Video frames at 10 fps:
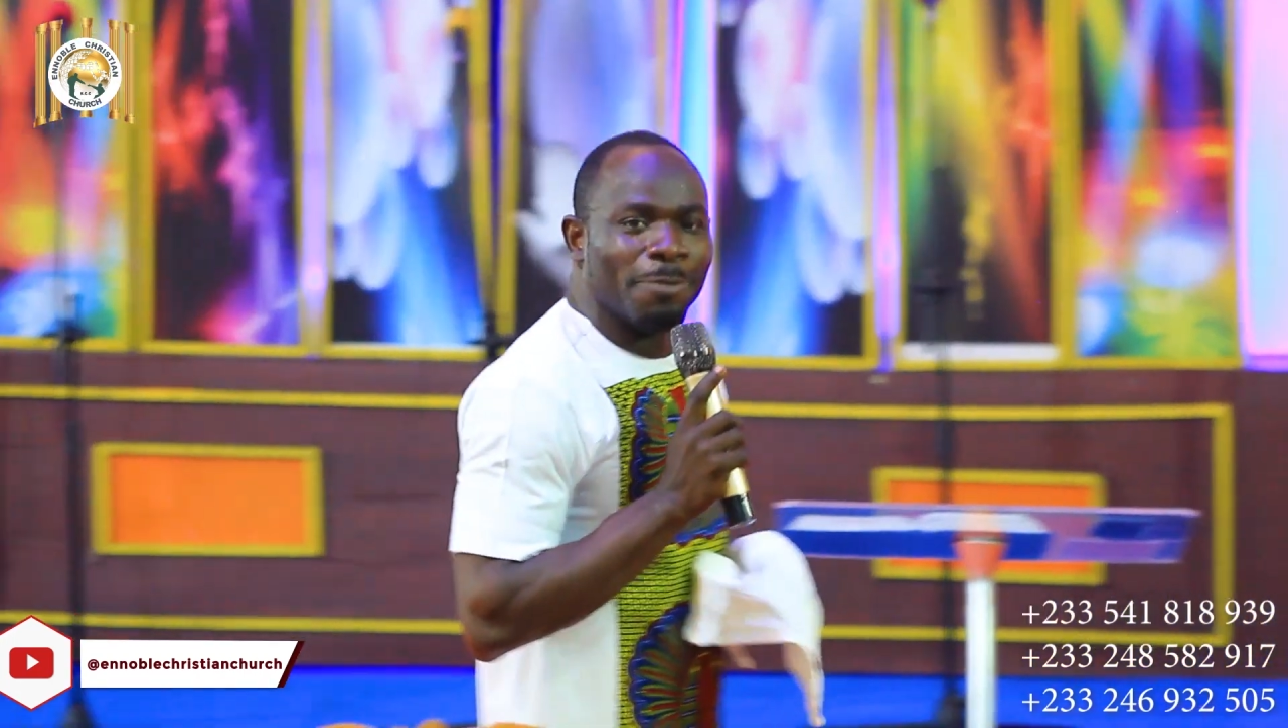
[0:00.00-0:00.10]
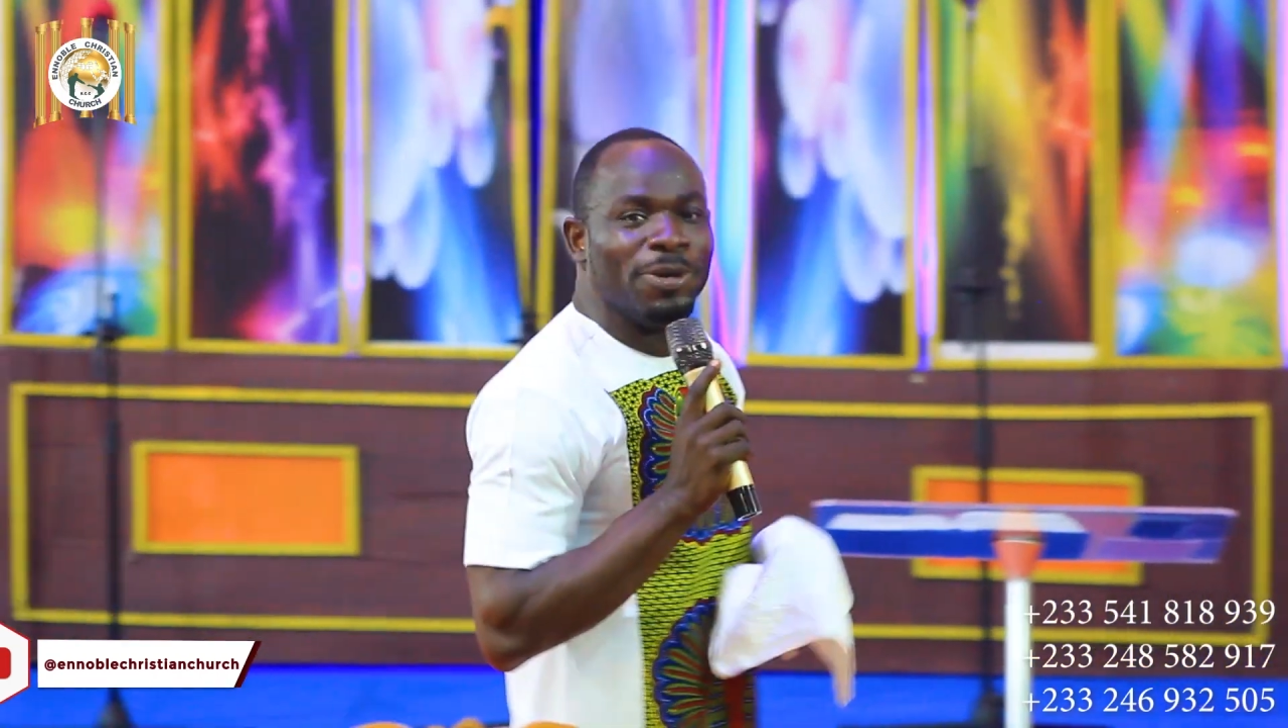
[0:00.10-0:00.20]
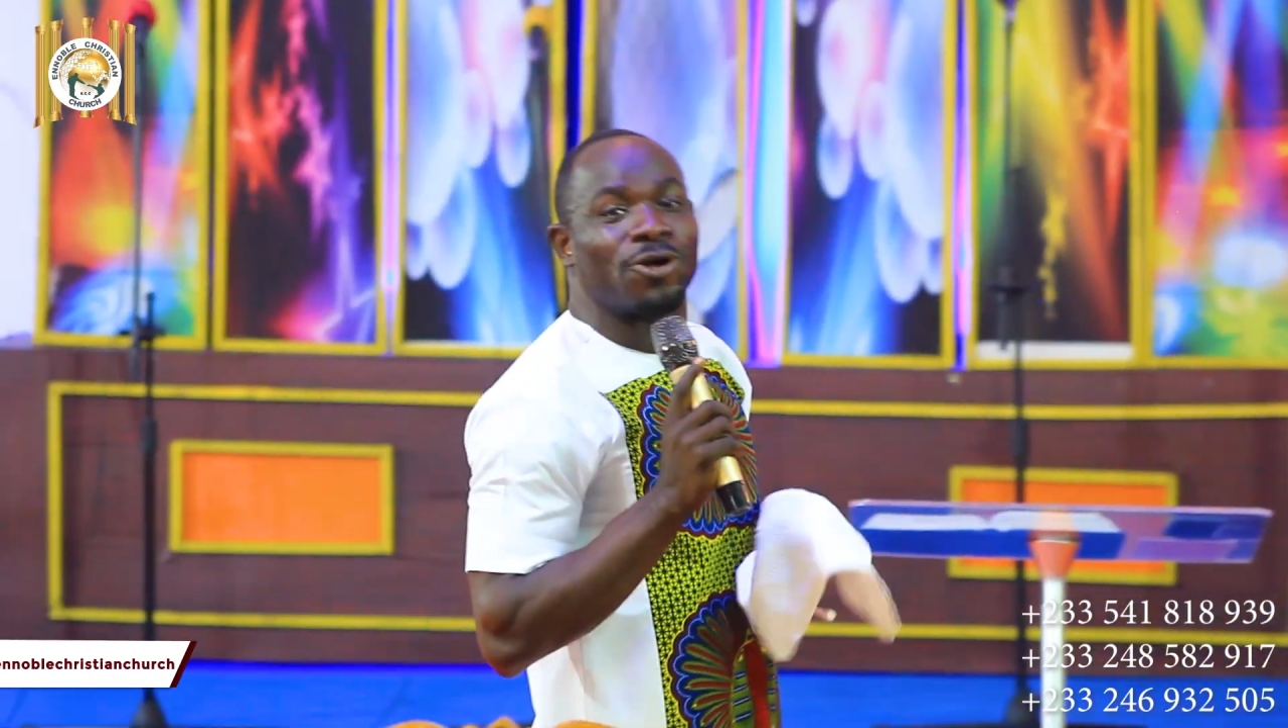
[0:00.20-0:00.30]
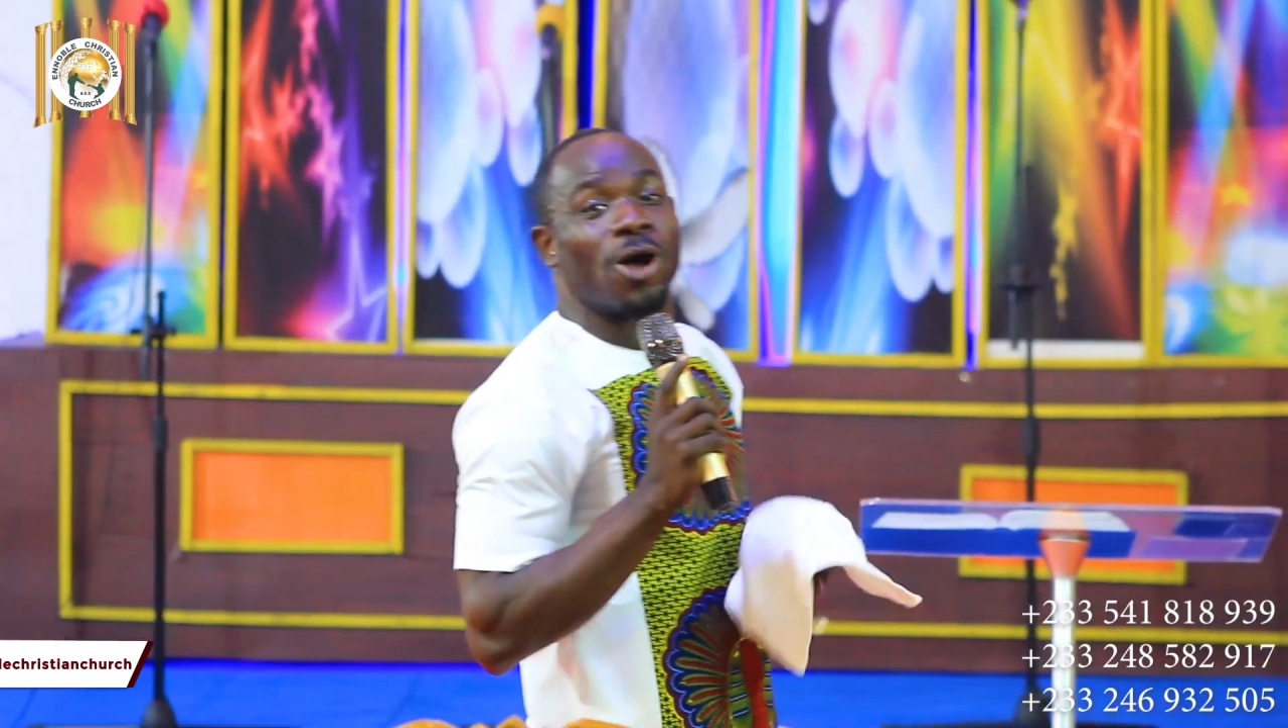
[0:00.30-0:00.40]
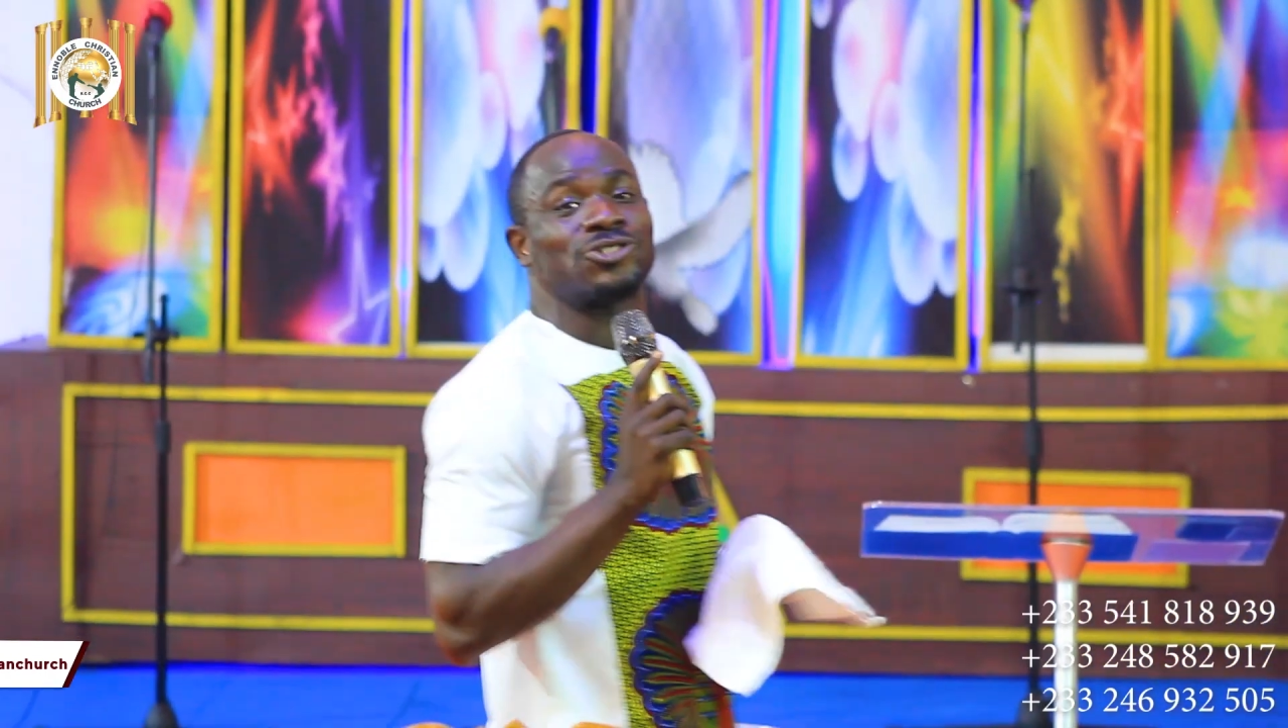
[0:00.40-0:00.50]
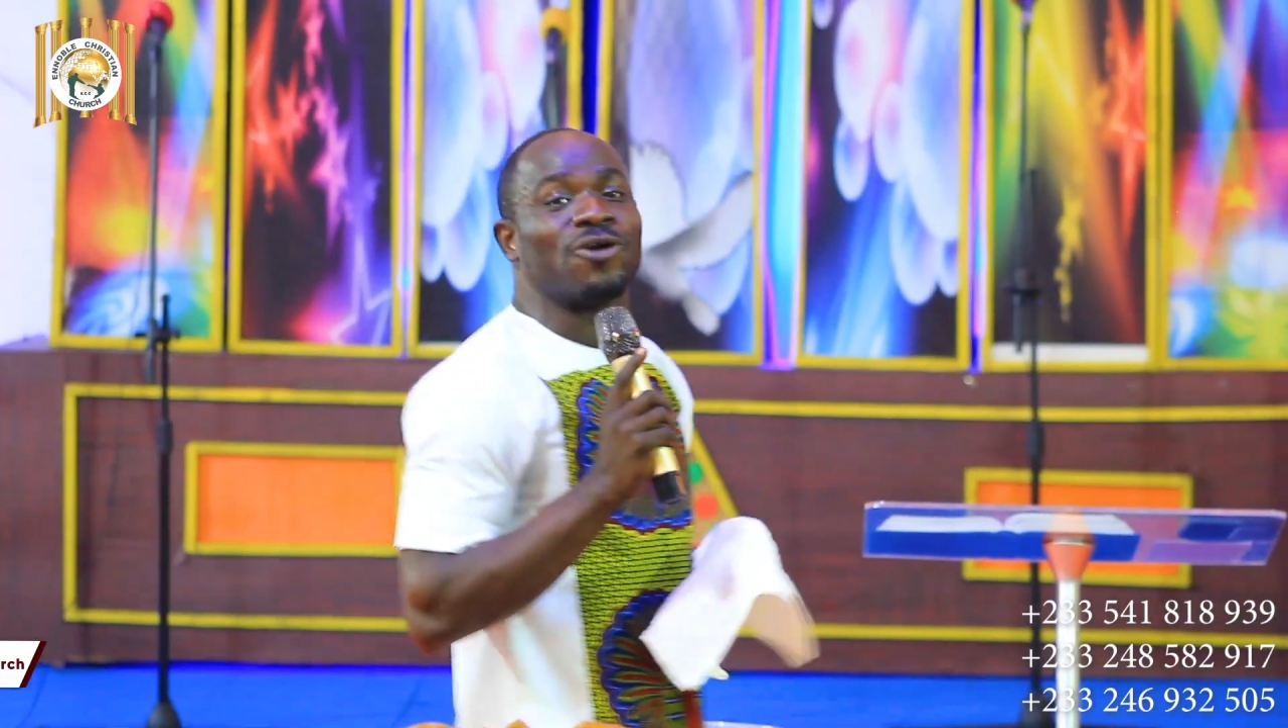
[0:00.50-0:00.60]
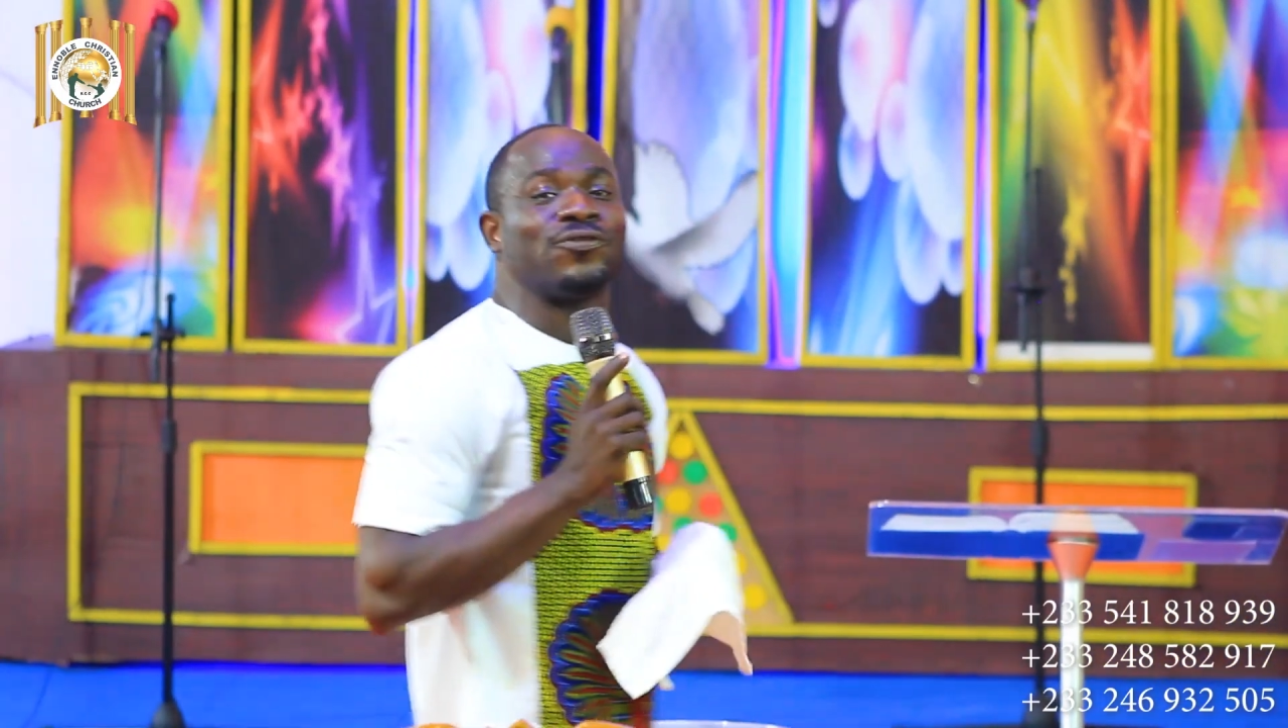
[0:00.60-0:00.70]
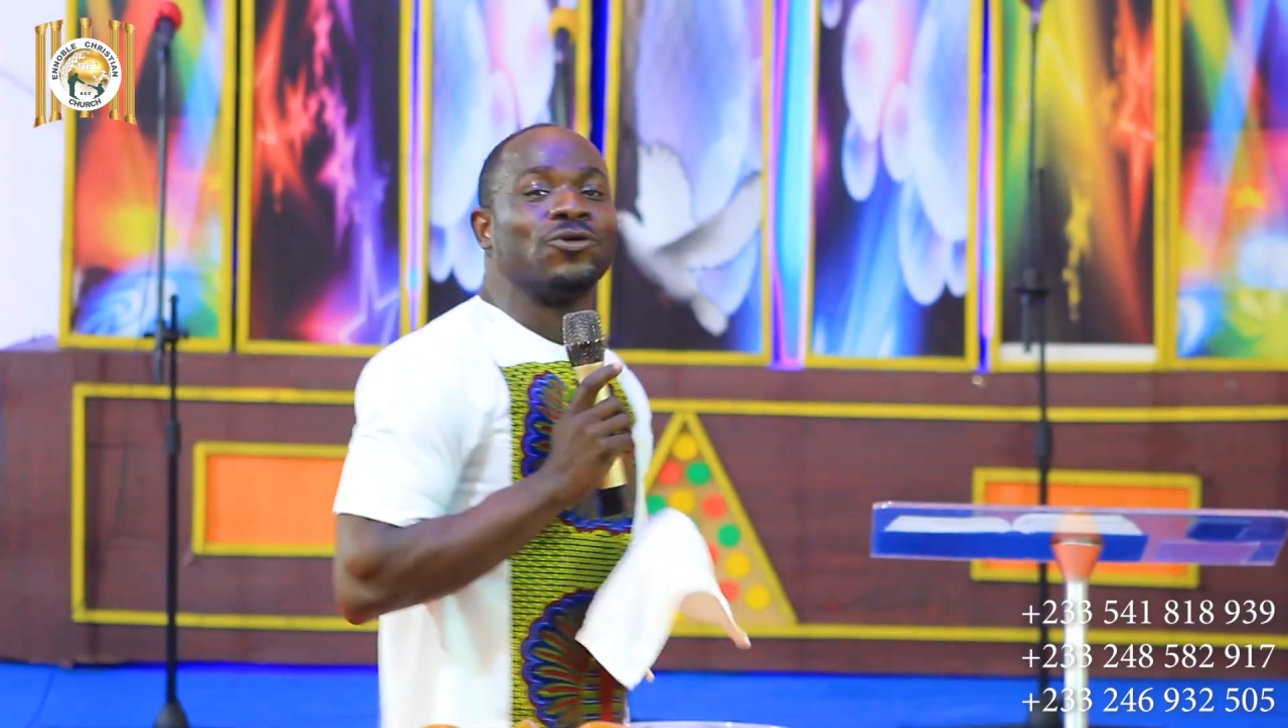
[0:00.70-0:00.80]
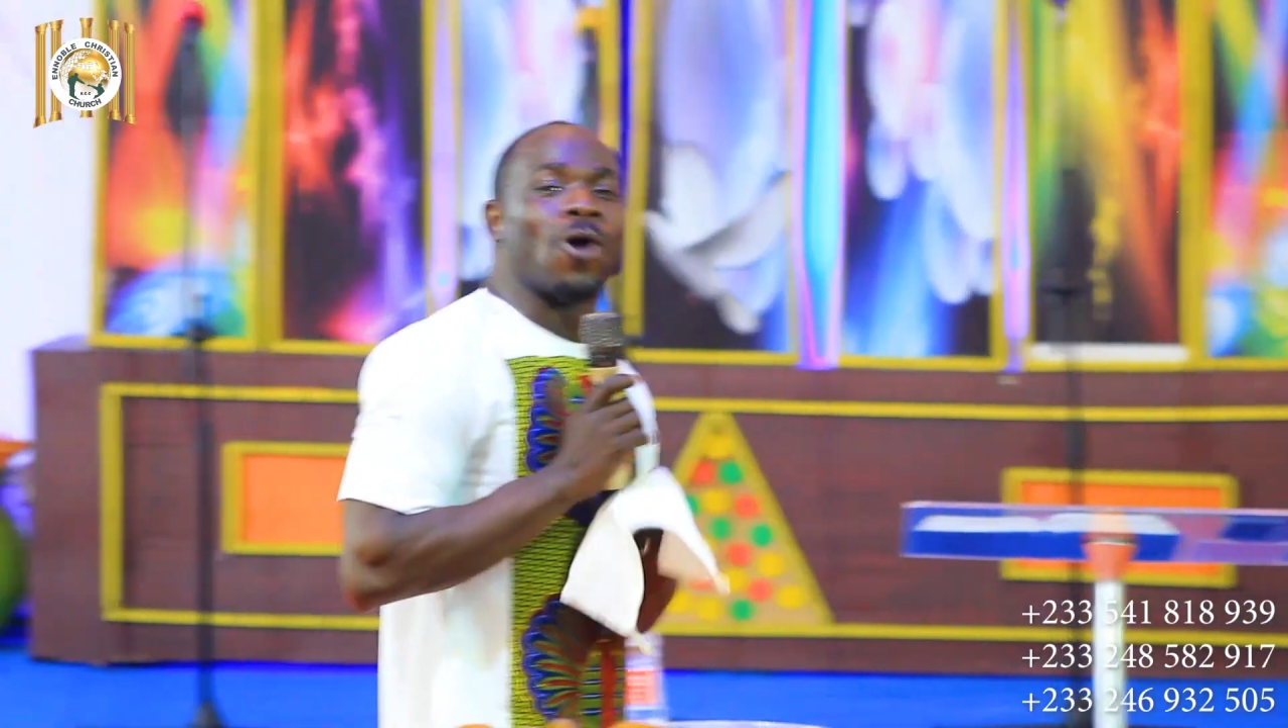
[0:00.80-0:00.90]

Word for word: because of you,